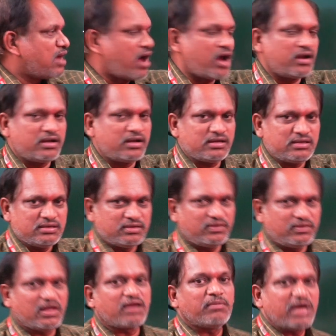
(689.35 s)
and
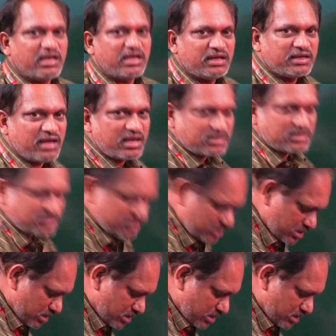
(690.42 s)
the remaining days.